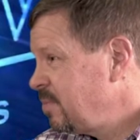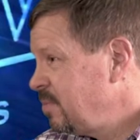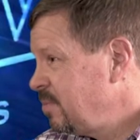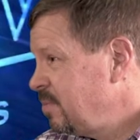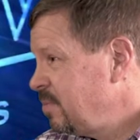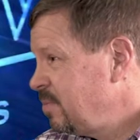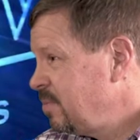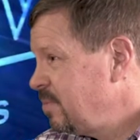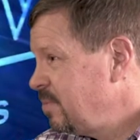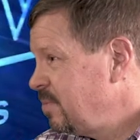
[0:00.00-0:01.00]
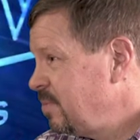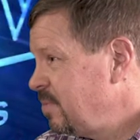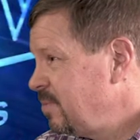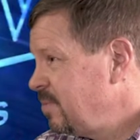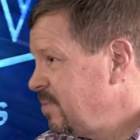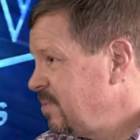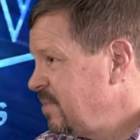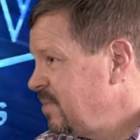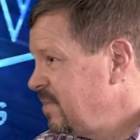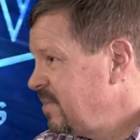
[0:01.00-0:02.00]

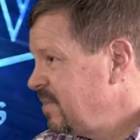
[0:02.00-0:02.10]
(not speaking)